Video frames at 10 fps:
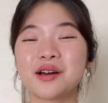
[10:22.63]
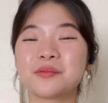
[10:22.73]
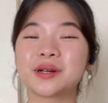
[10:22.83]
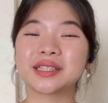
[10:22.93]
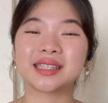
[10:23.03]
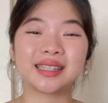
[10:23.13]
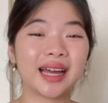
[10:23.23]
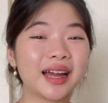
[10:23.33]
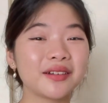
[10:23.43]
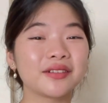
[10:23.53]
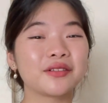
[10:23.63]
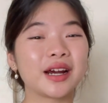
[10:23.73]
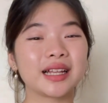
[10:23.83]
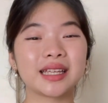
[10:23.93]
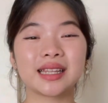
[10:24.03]
But that
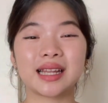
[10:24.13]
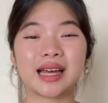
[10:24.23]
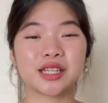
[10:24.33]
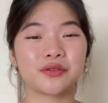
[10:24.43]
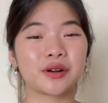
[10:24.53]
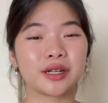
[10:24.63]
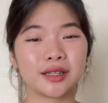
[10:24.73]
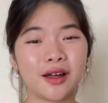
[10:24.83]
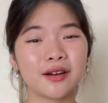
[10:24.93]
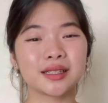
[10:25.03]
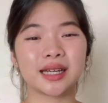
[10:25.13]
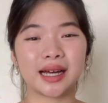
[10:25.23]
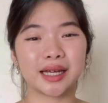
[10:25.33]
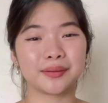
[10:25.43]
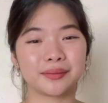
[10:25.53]
rarely lasts for a long
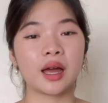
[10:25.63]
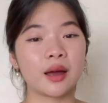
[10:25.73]
time.